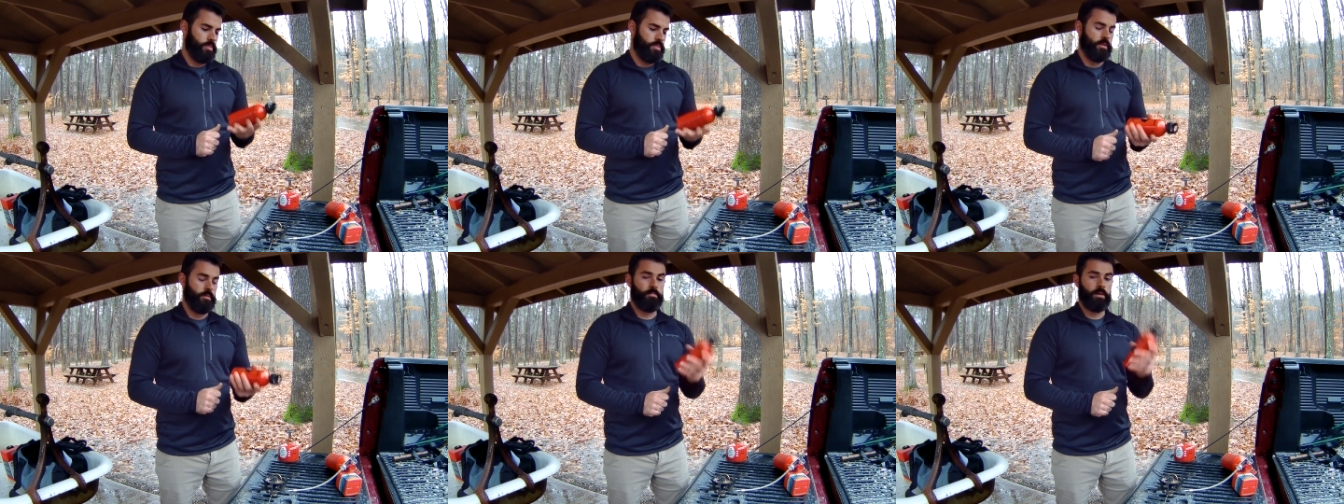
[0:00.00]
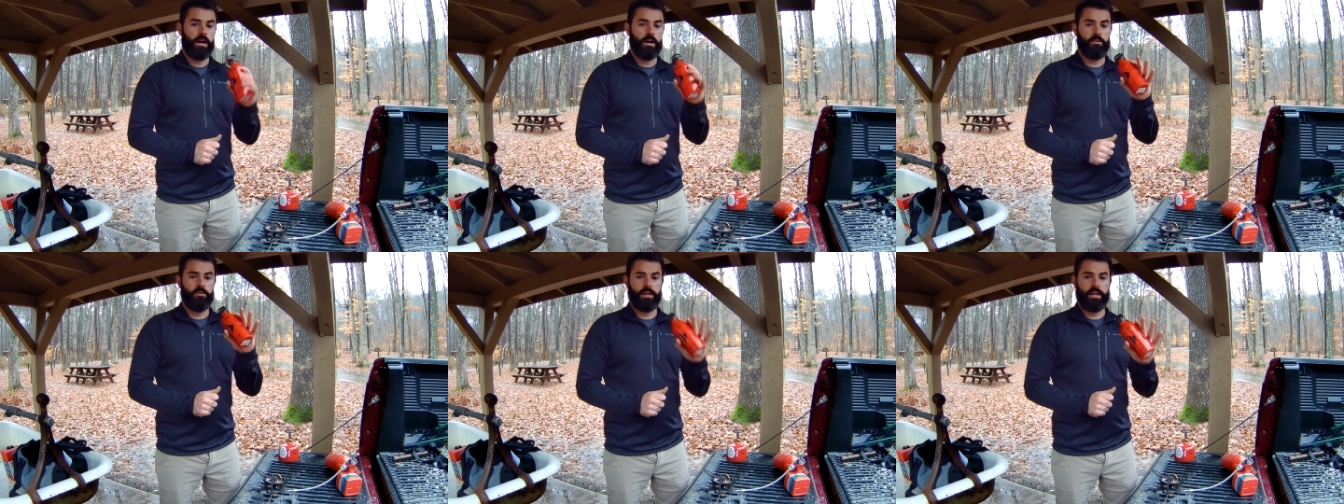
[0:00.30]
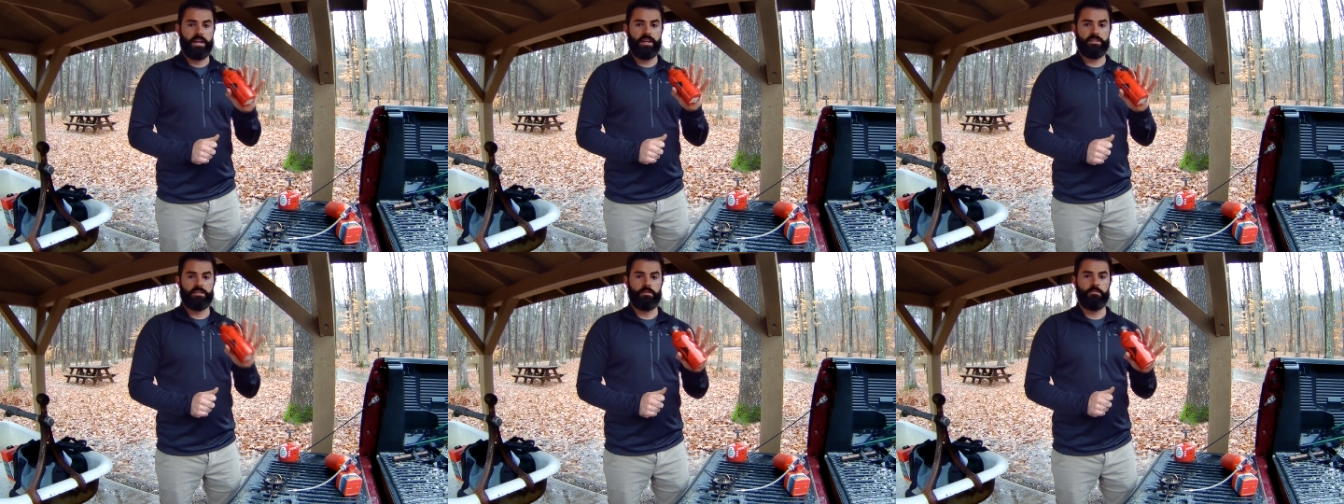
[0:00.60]
the bottle
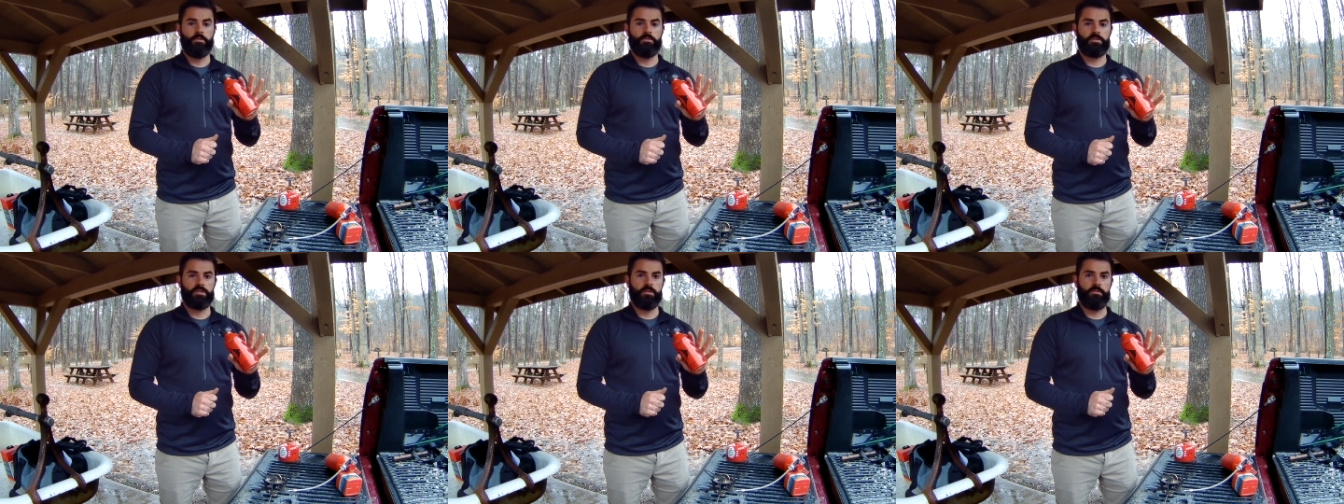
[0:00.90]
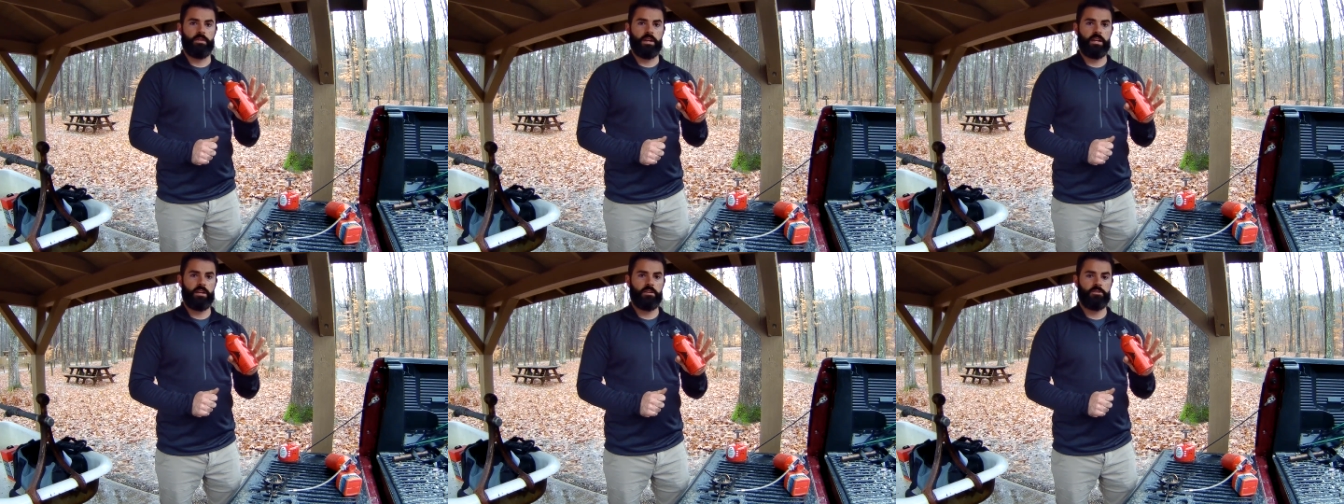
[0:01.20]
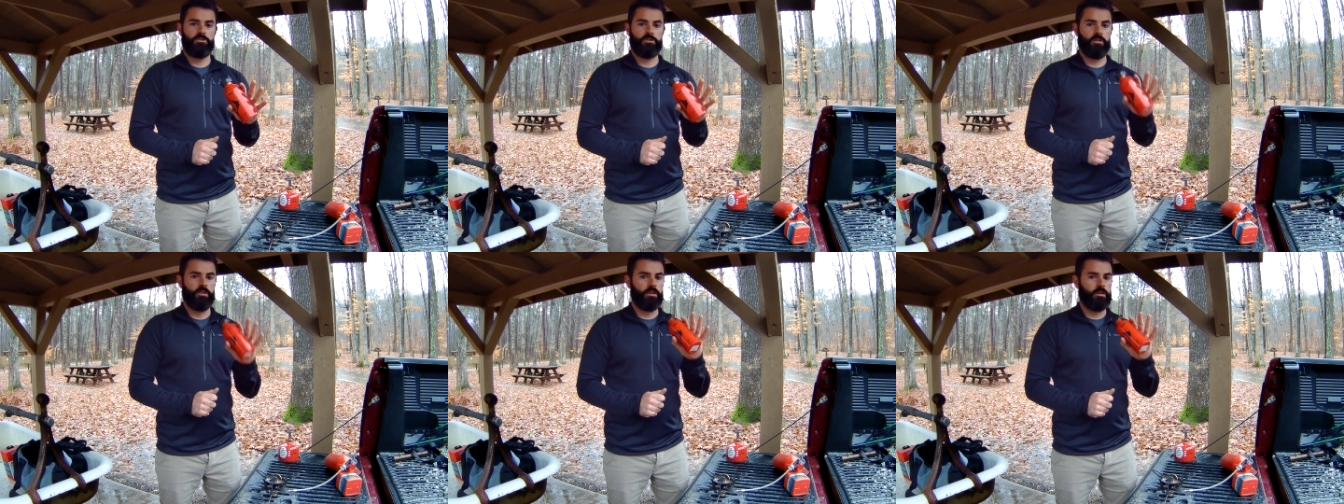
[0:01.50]
that has the most
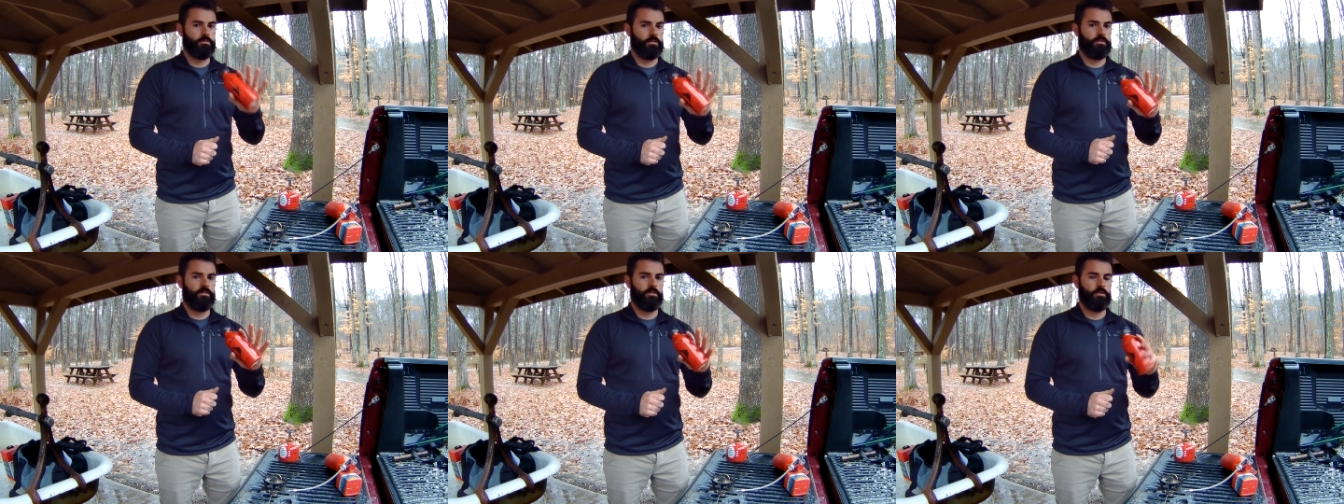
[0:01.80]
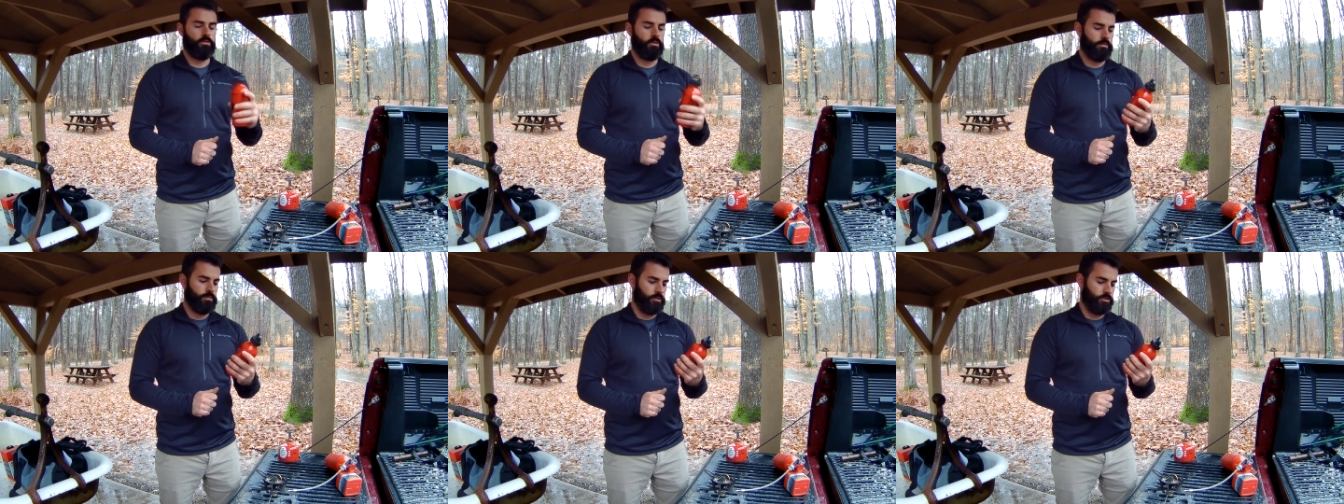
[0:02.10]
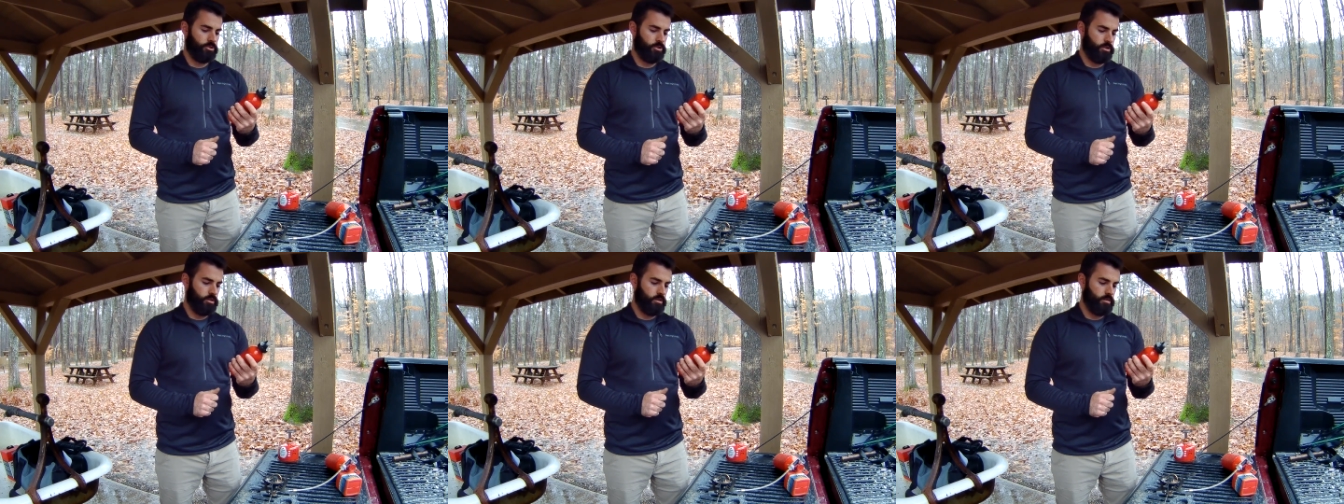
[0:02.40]
advantage, the liquid fuel
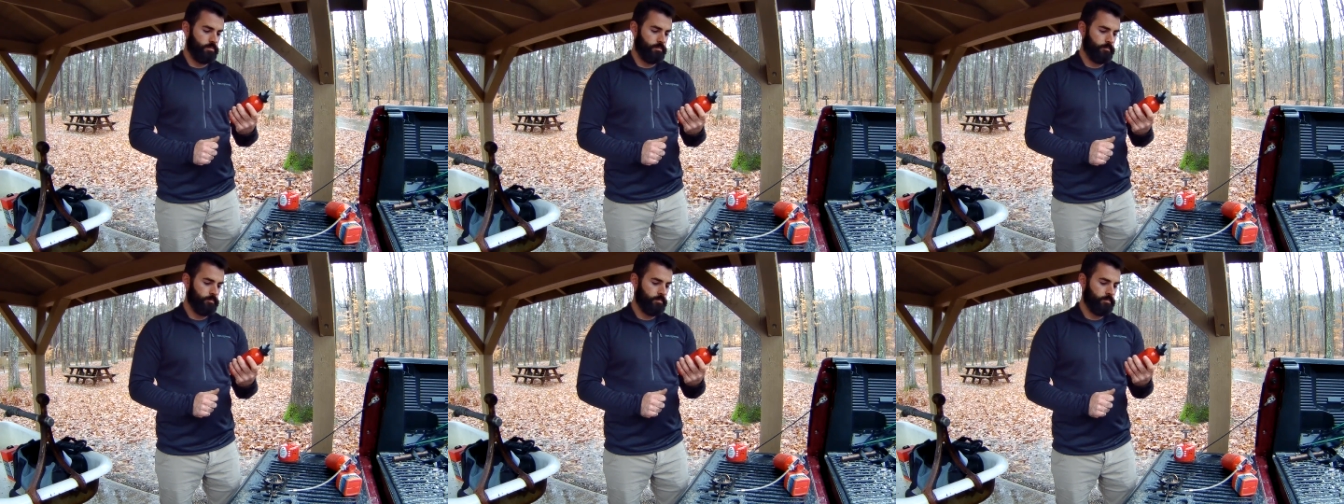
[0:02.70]
for sure.